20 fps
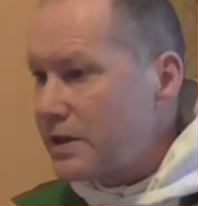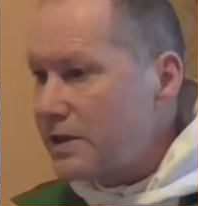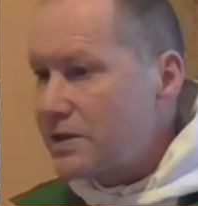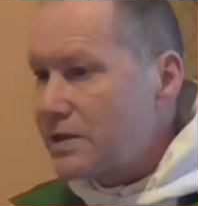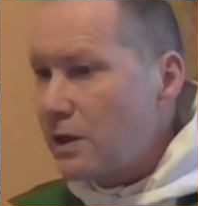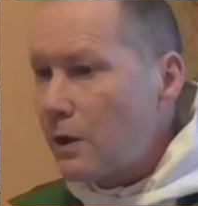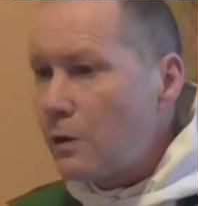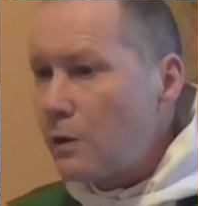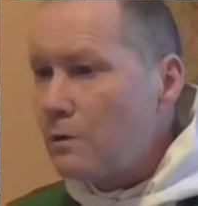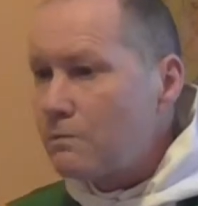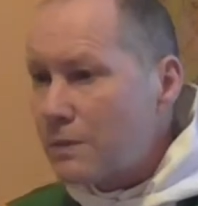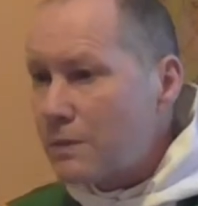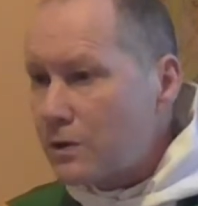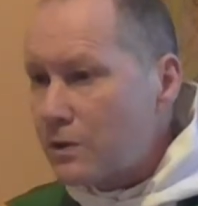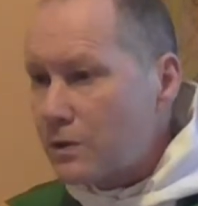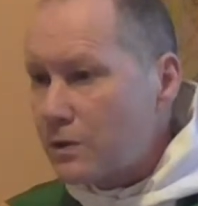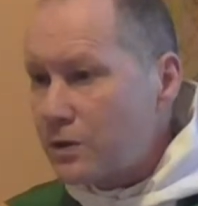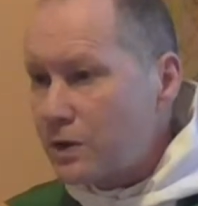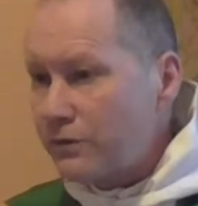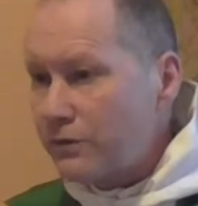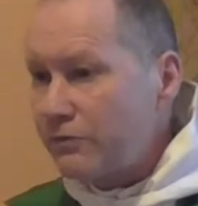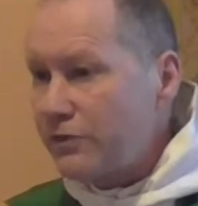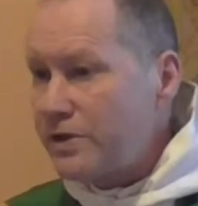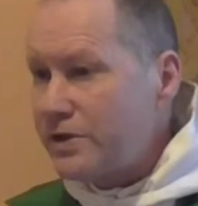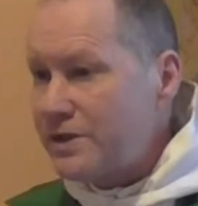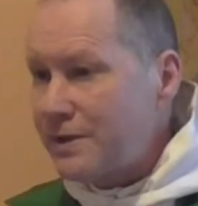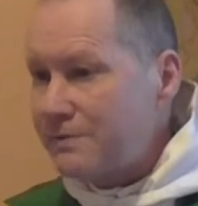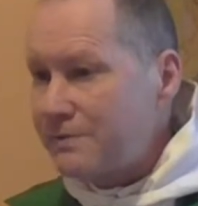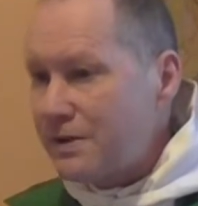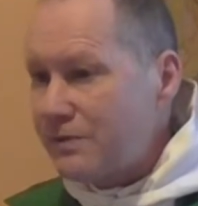It's a whole mode of
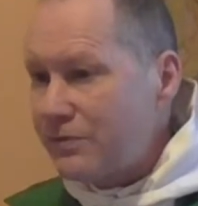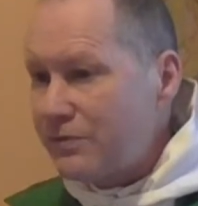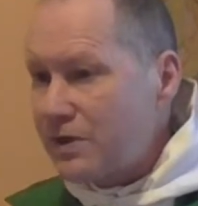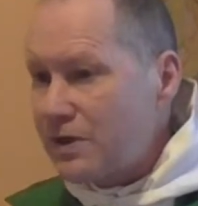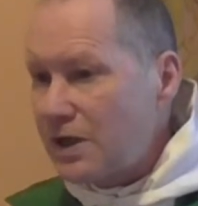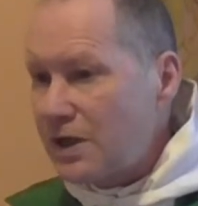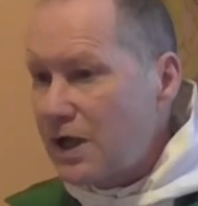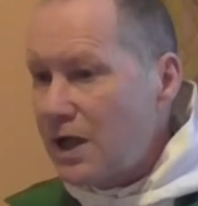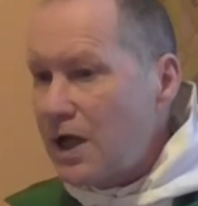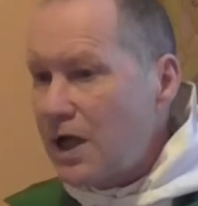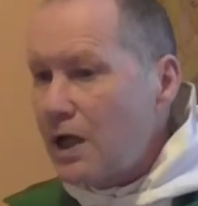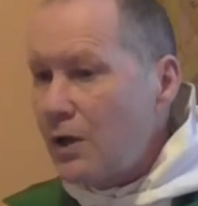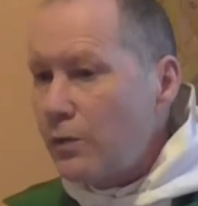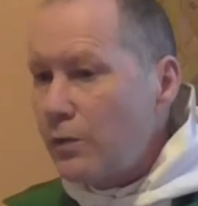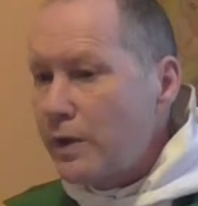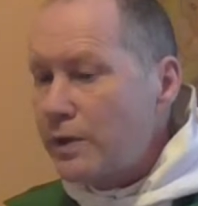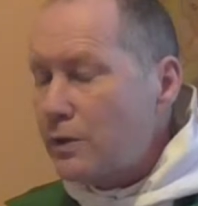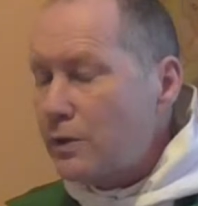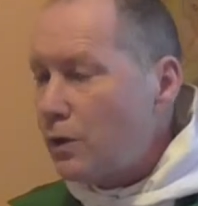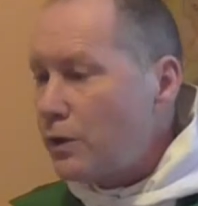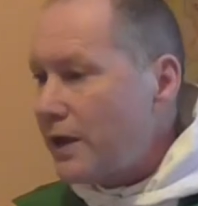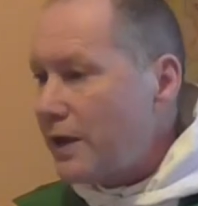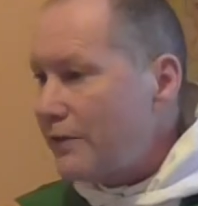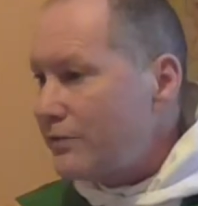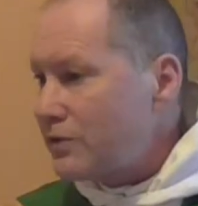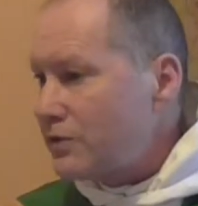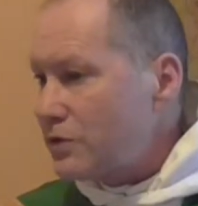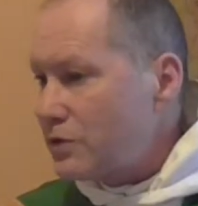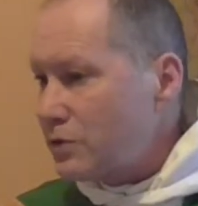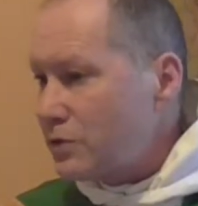receptivity where all they have
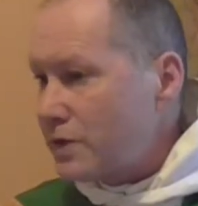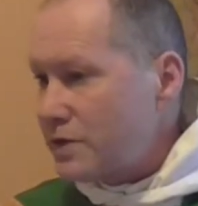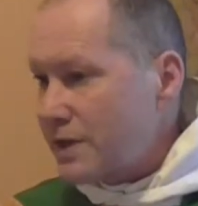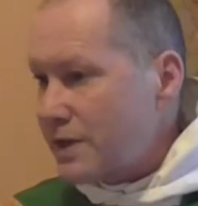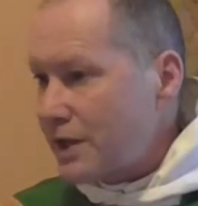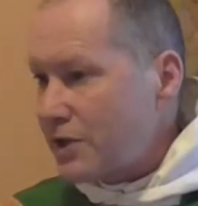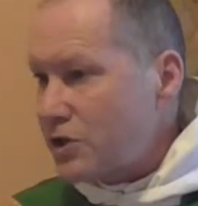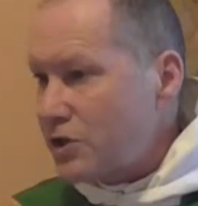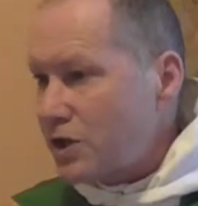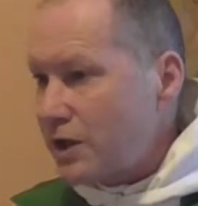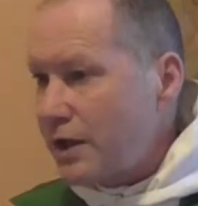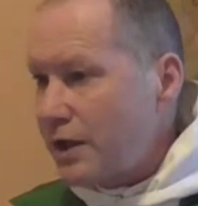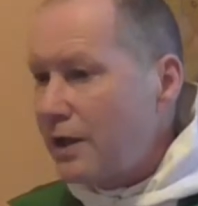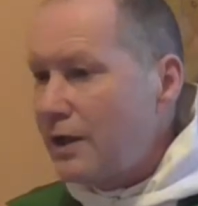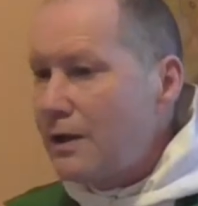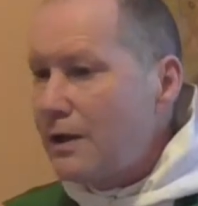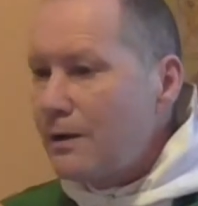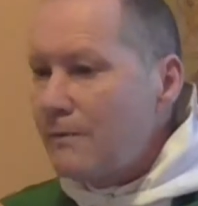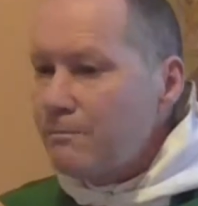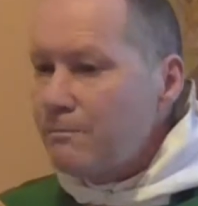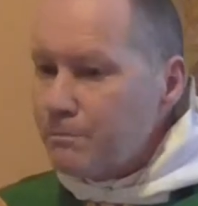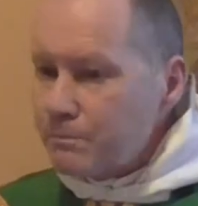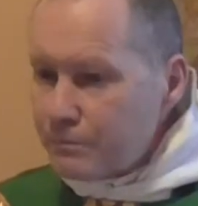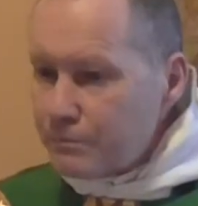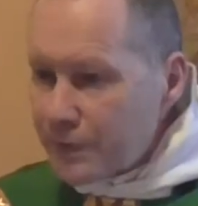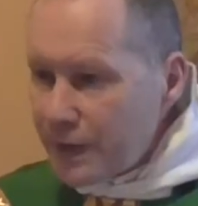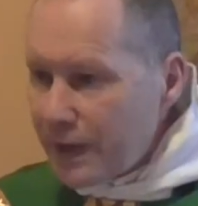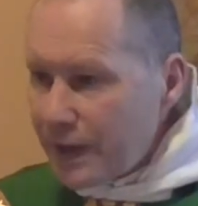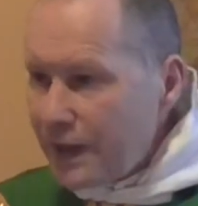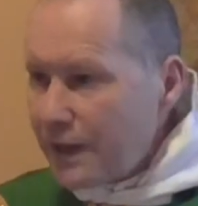to do is actually
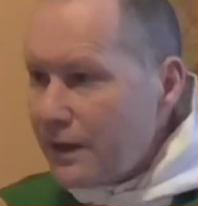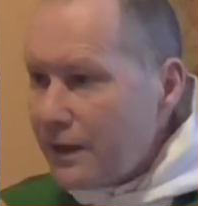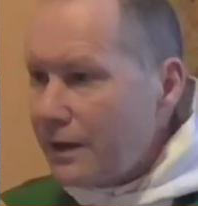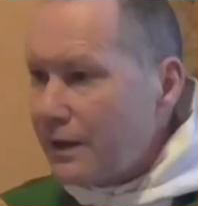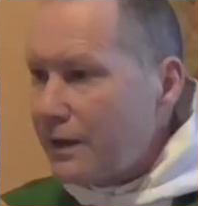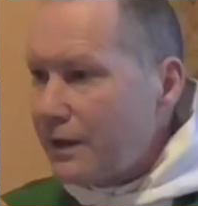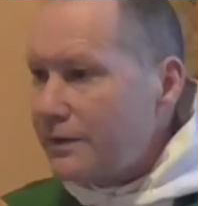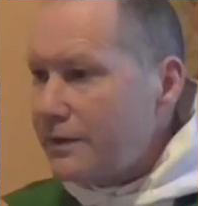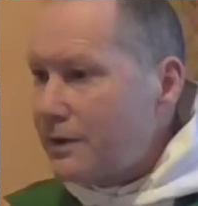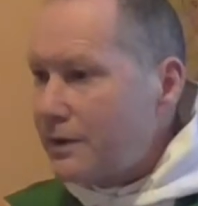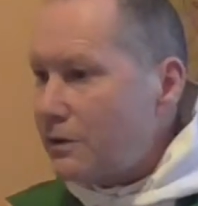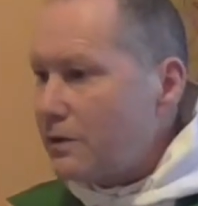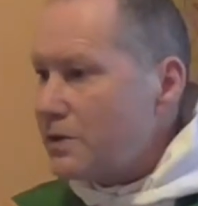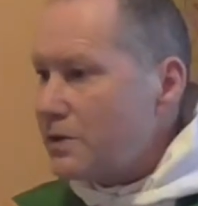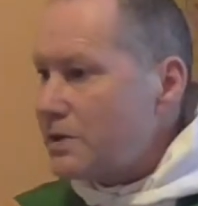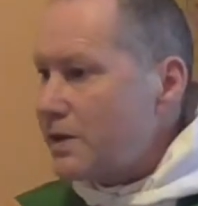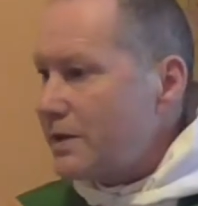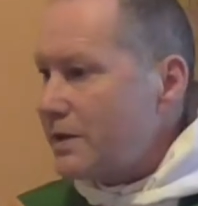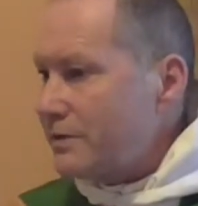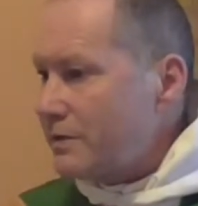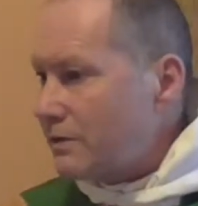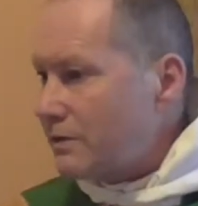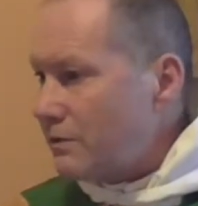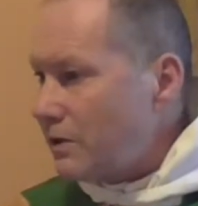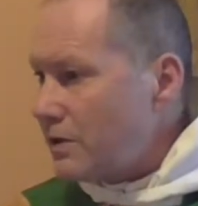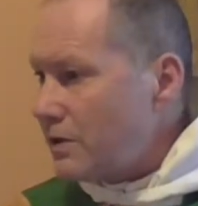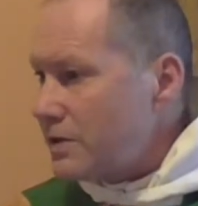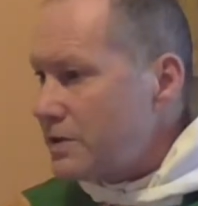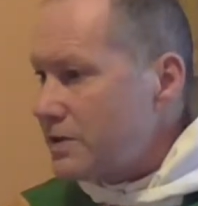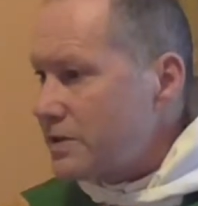pray and the odd sign of the
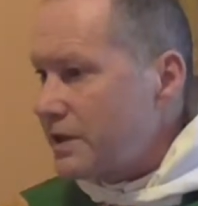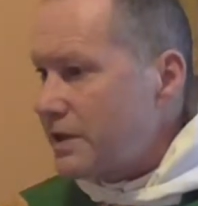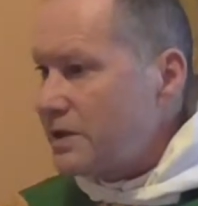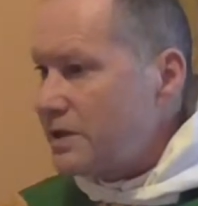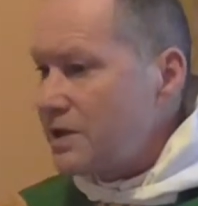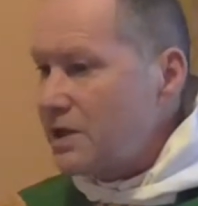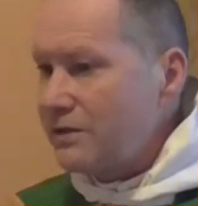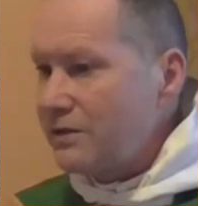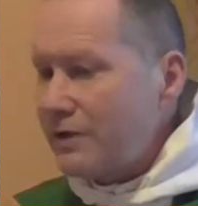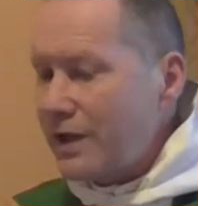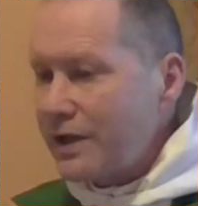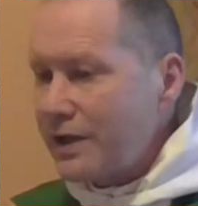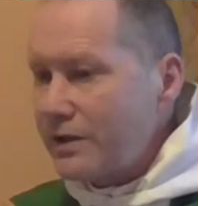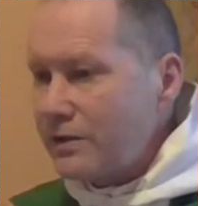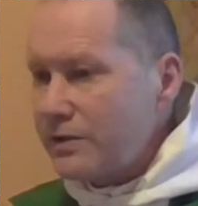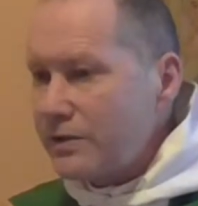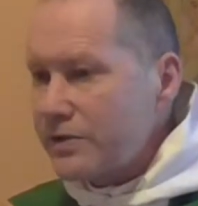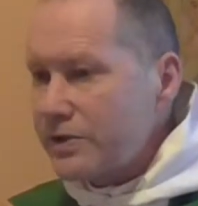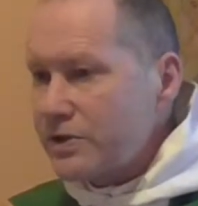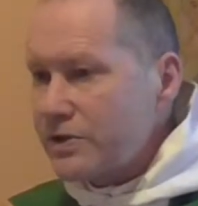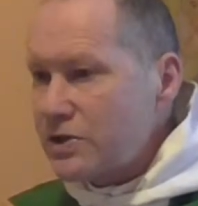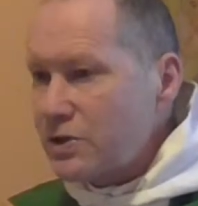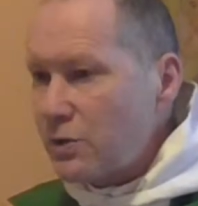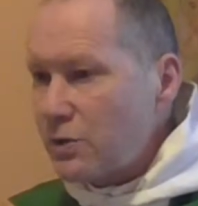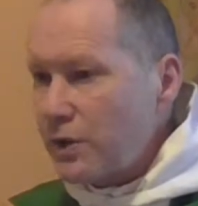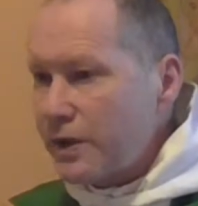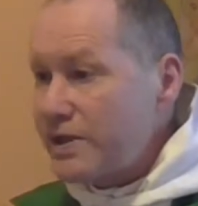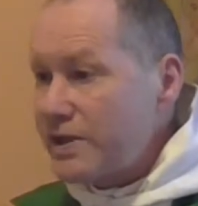cross, the kissing of icons and so on.